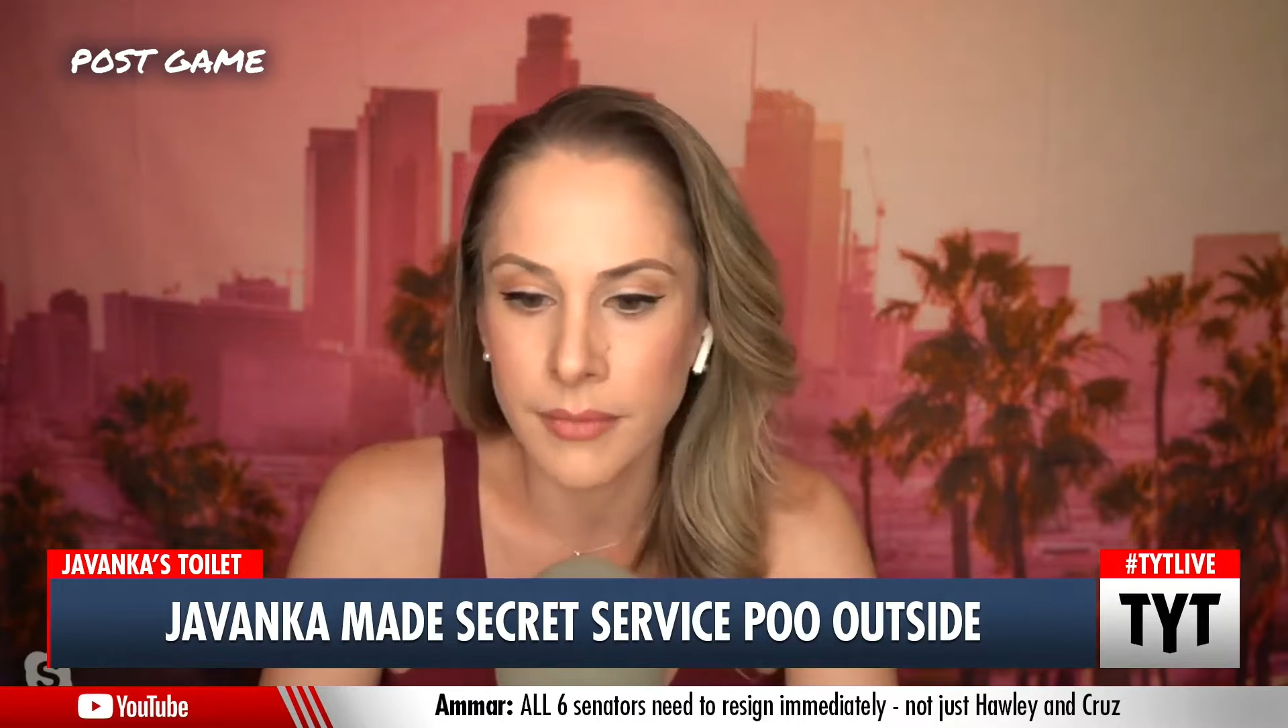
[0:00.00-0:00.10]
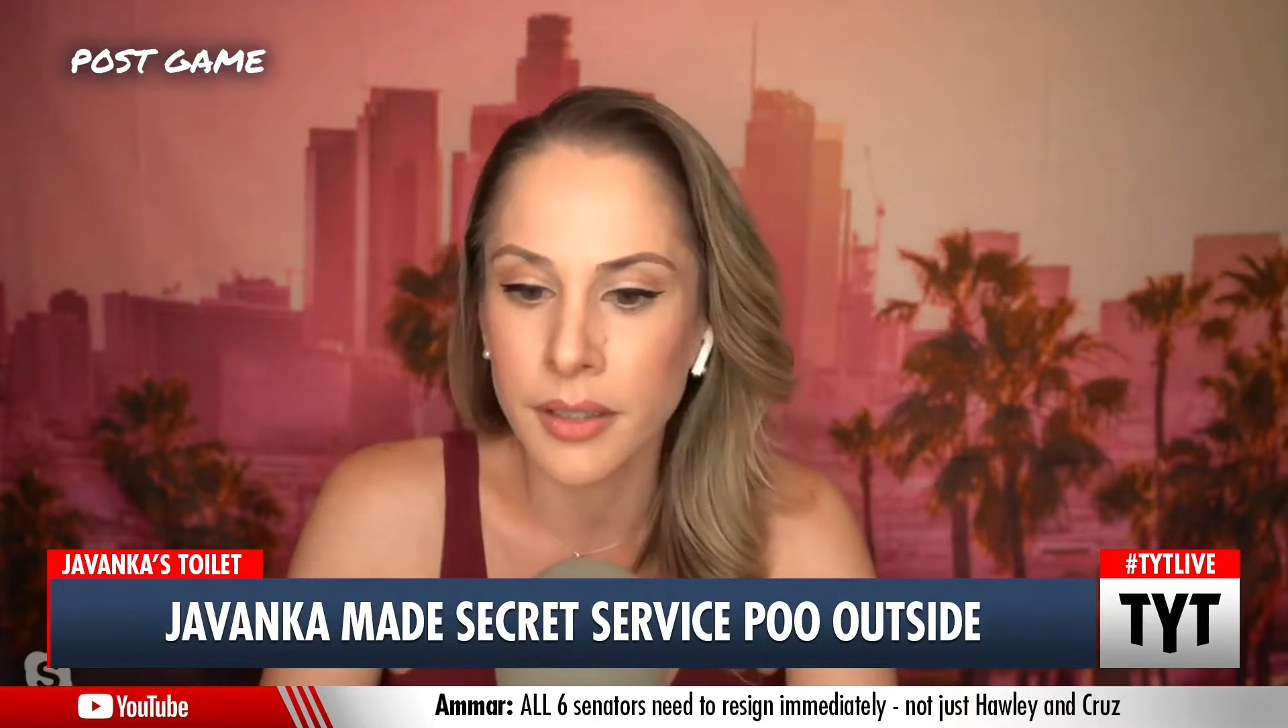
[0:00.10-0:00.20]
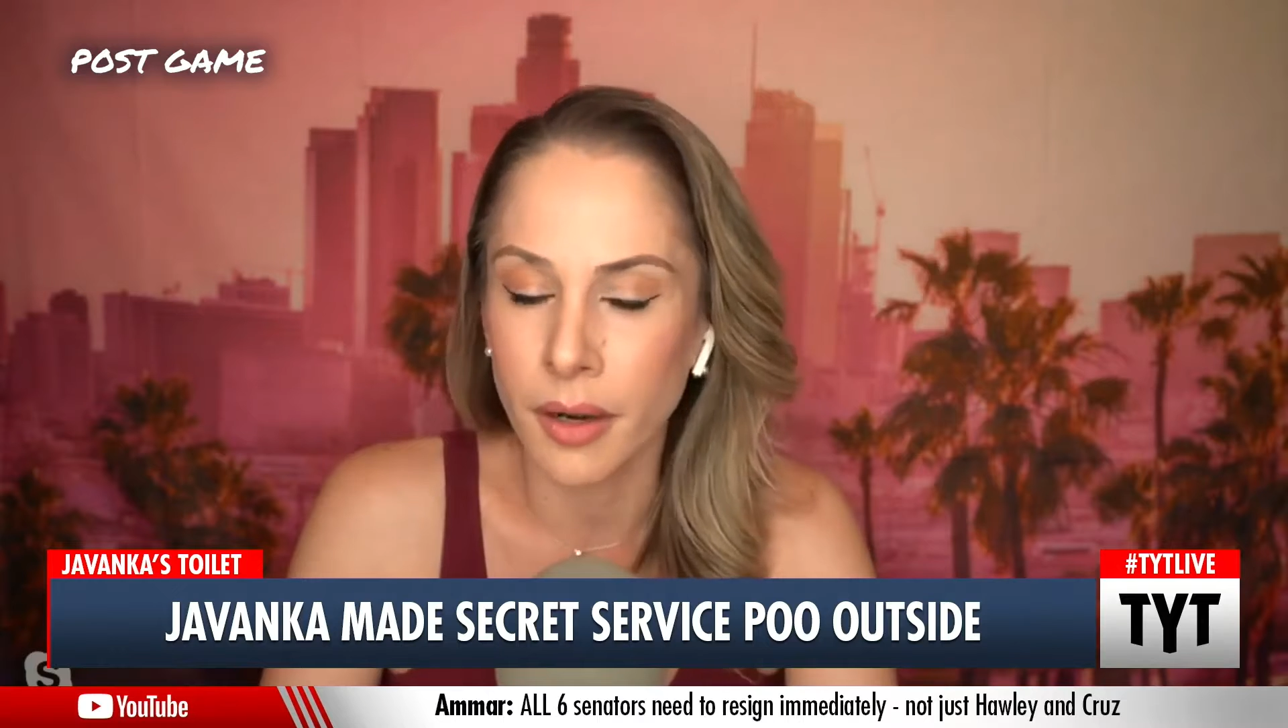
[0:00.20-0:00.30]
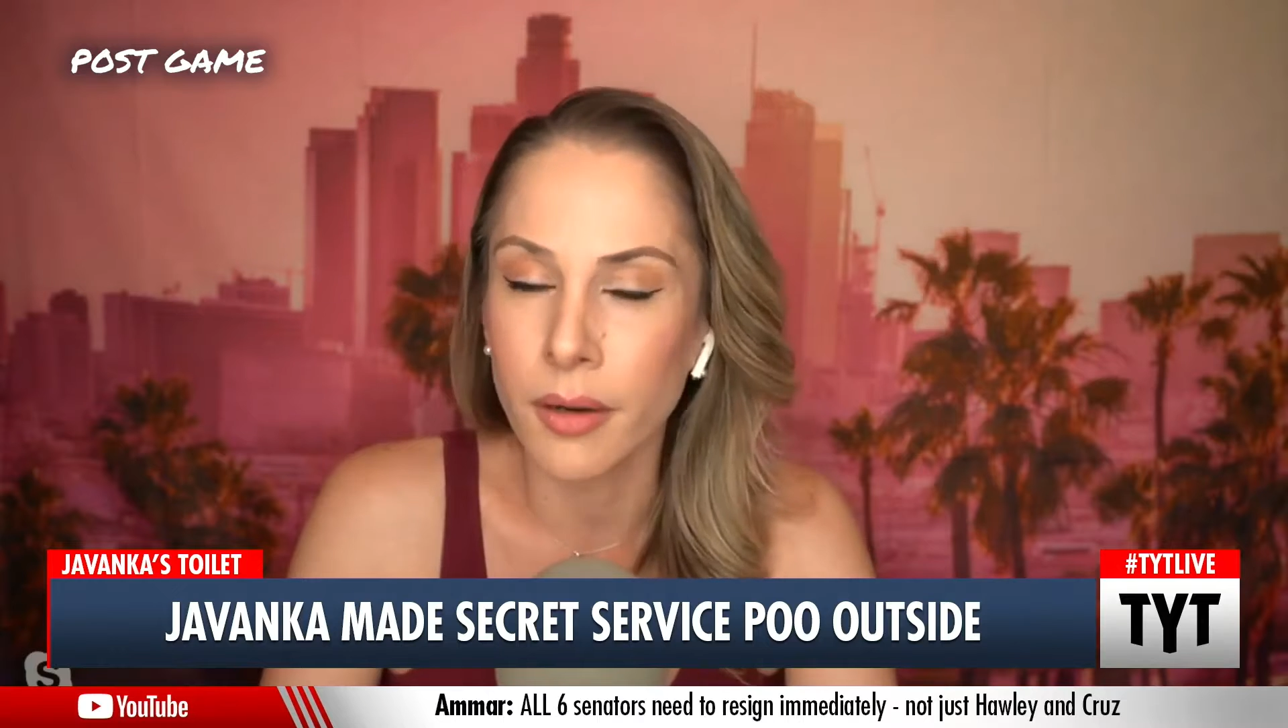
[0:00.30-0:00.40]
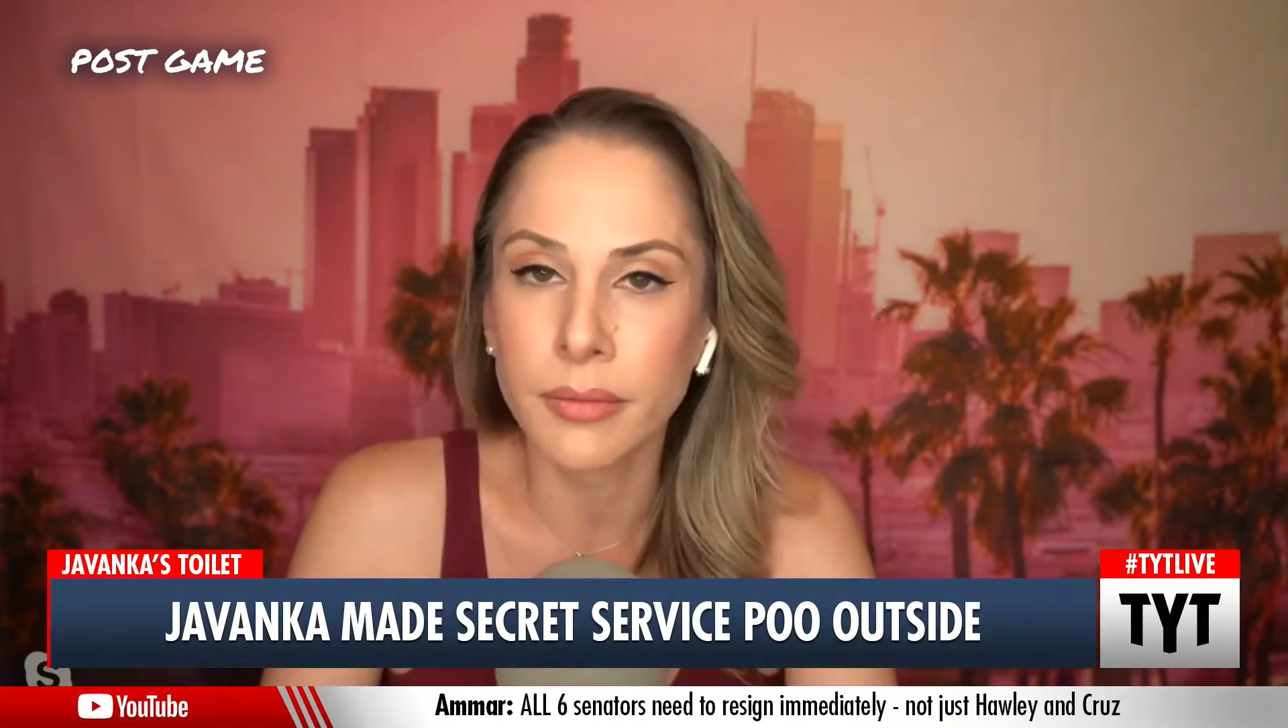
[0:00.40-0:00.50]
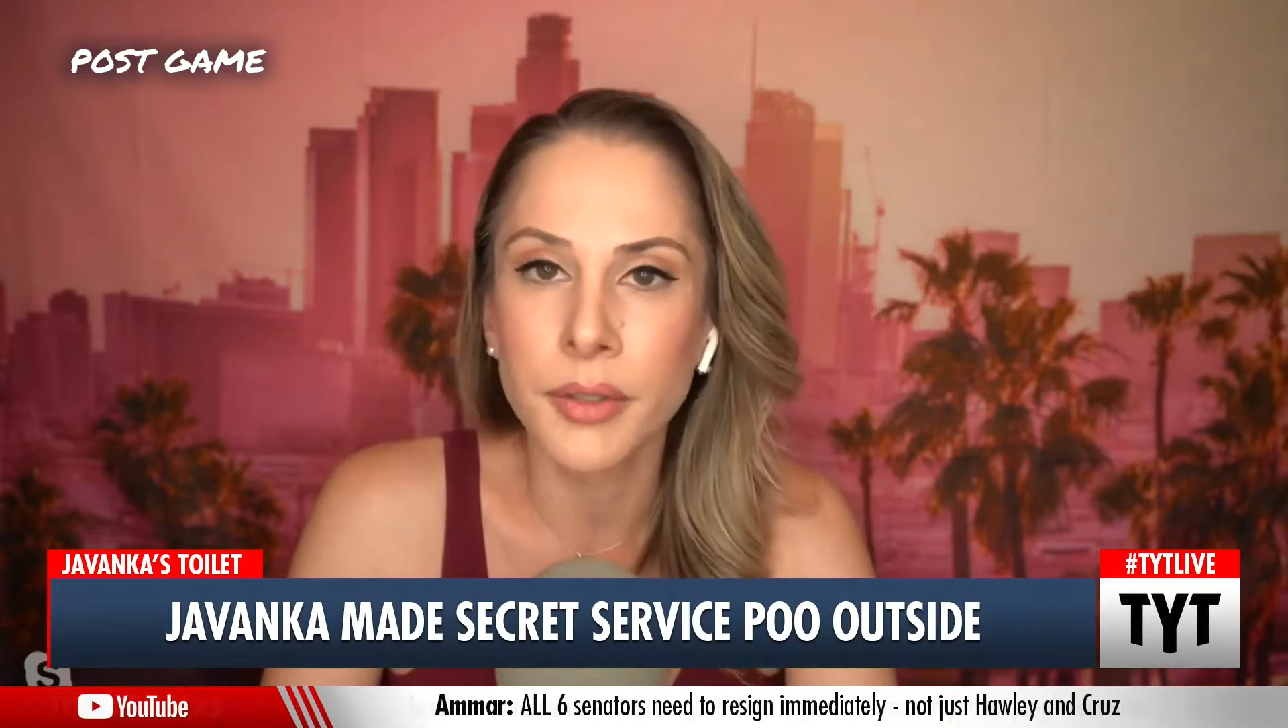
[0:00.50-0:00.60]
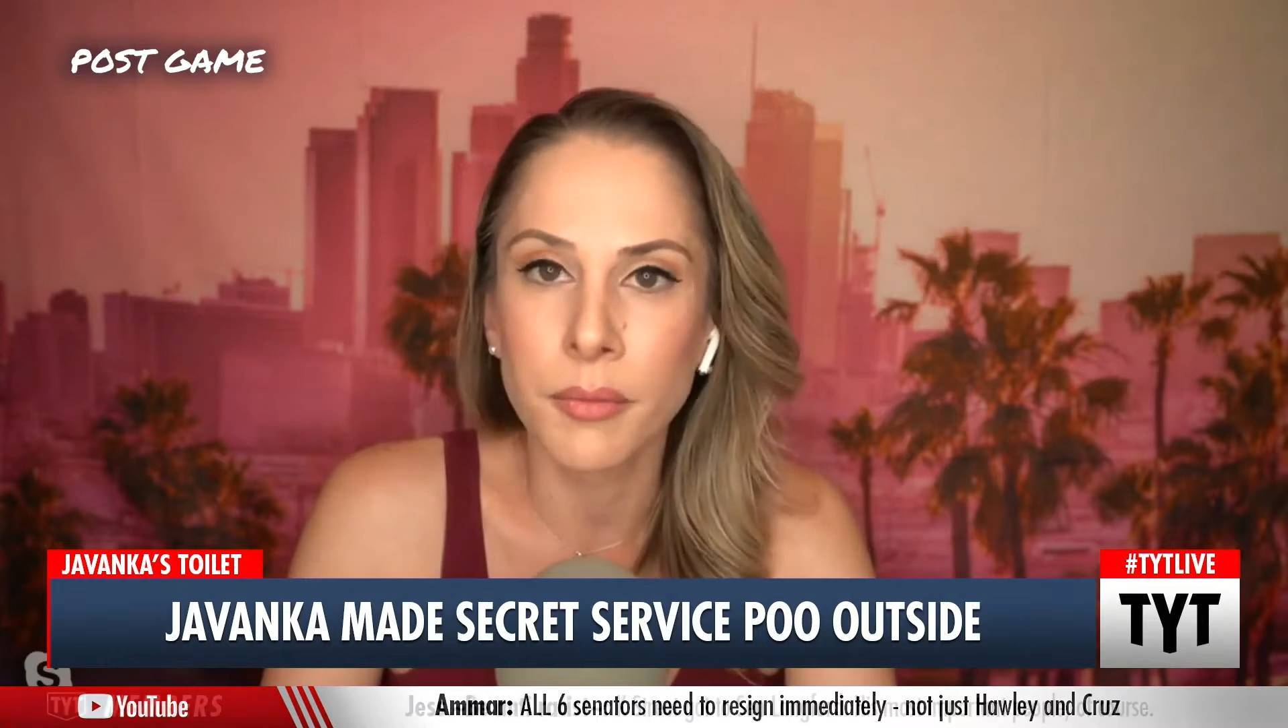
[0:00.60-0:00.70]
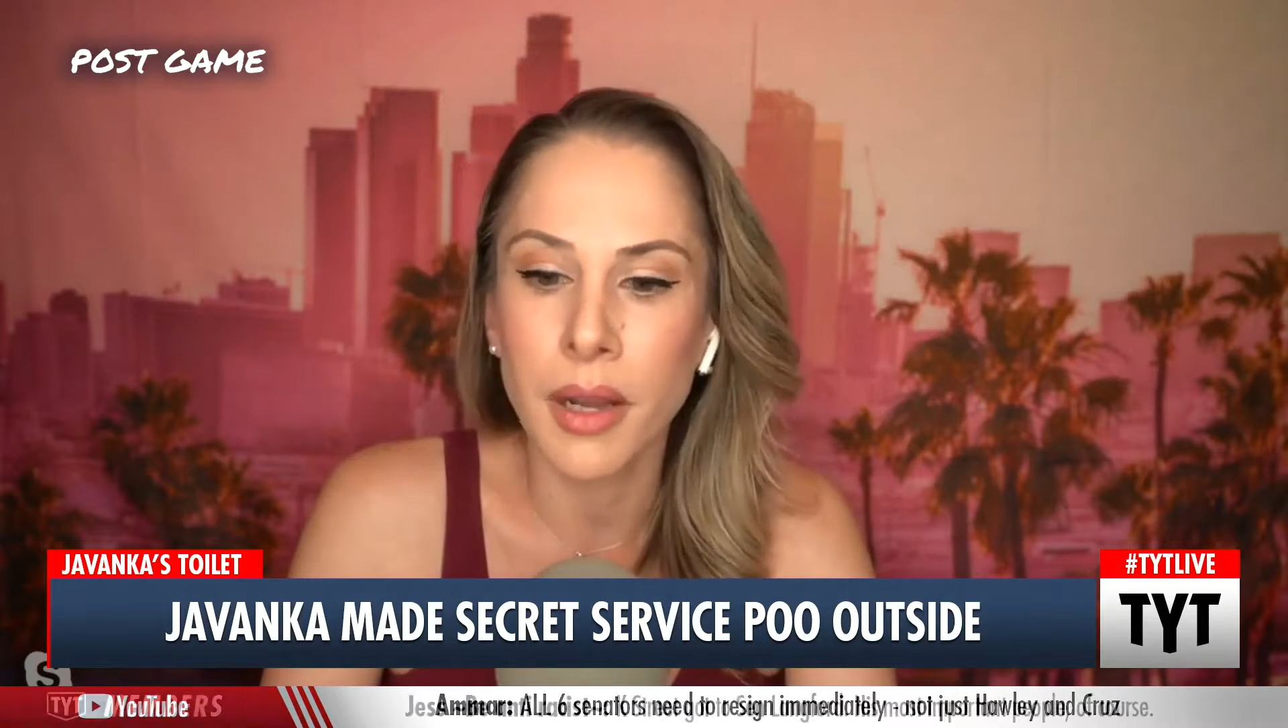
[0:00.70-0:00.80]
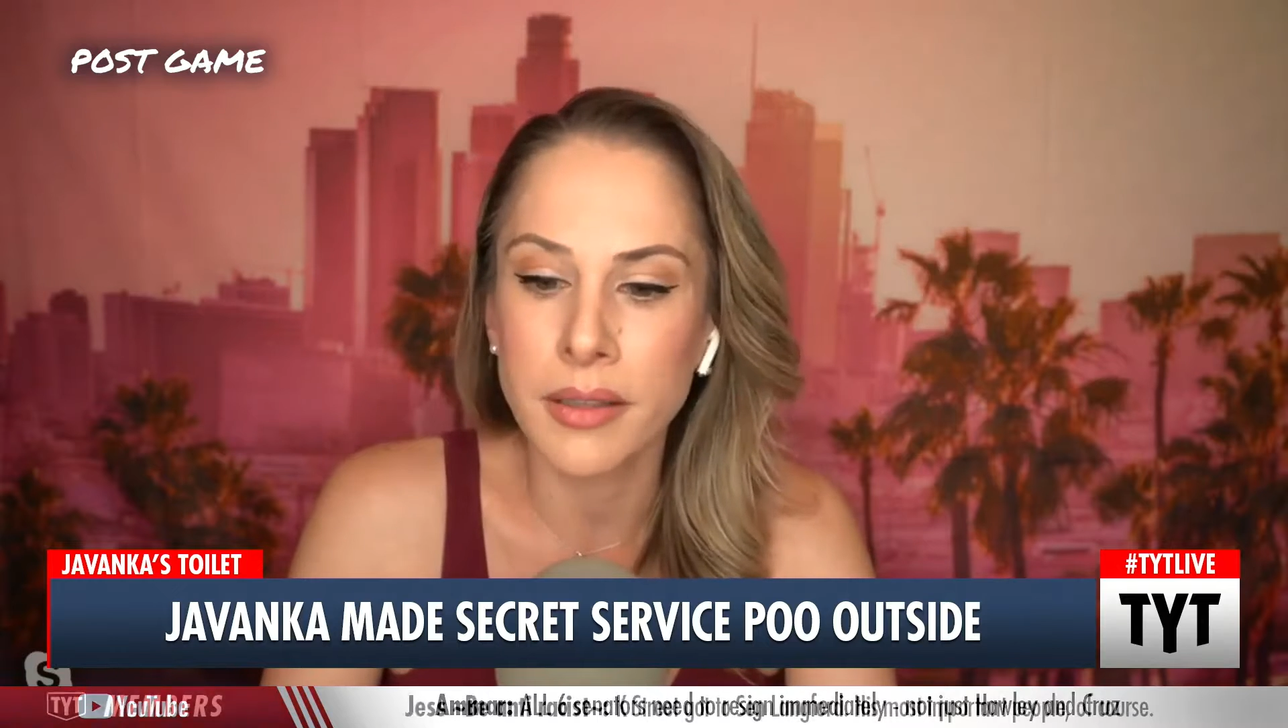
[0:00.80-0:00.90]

you know, you